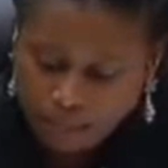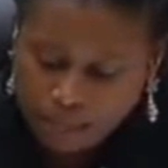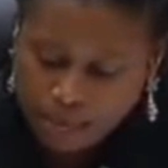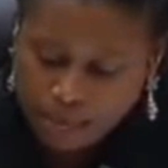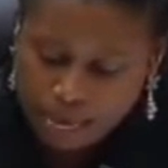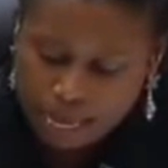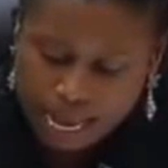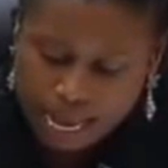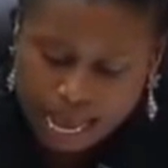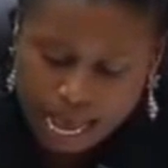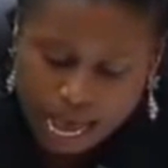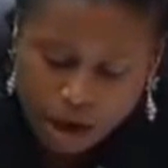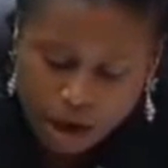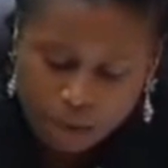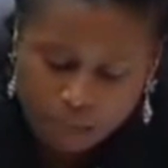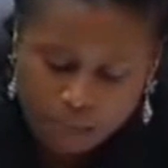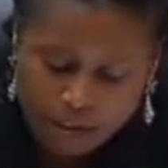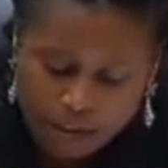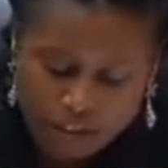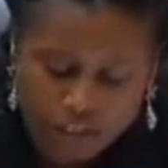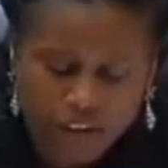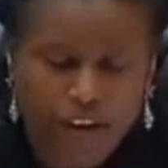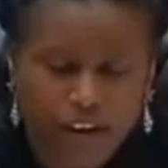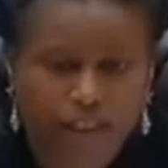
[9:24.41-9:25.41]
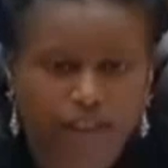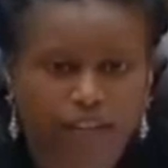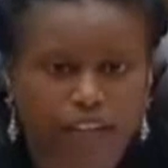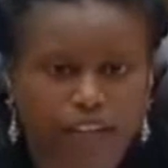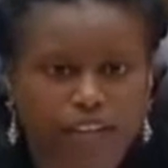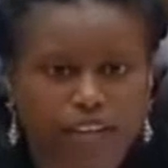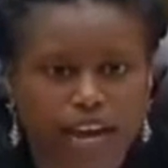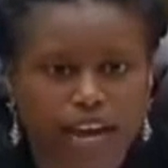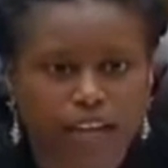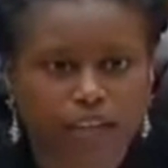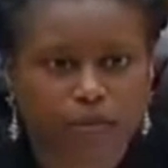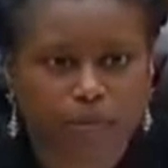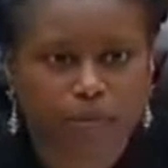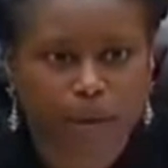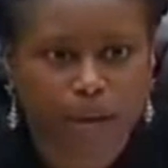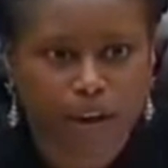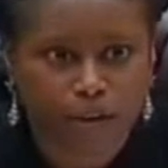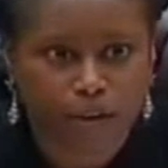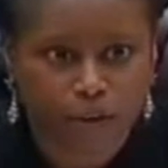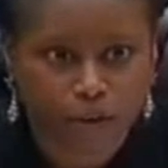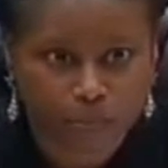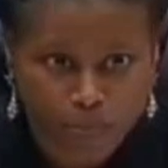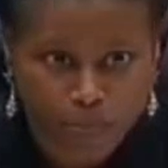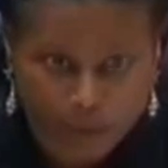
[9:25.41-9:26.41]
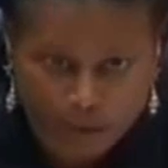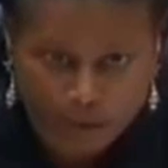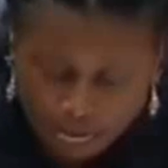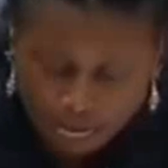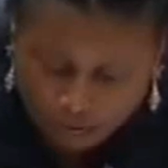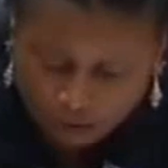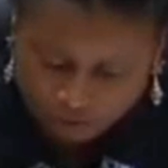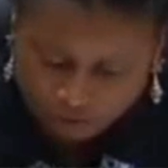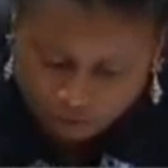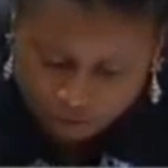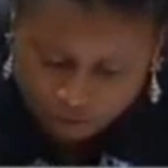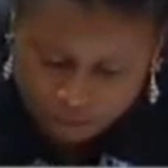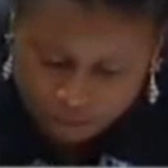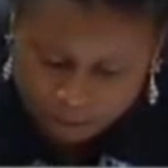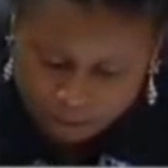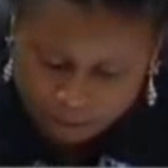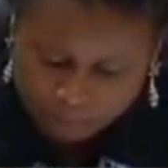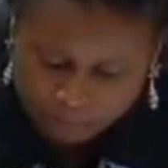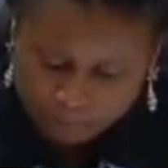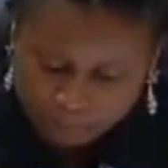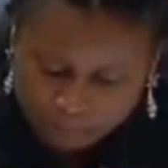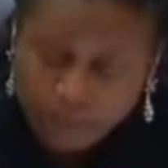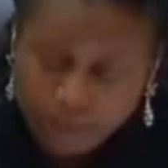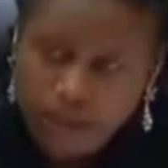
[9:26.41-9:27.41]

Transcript: And how much have the taxpayers paid for them?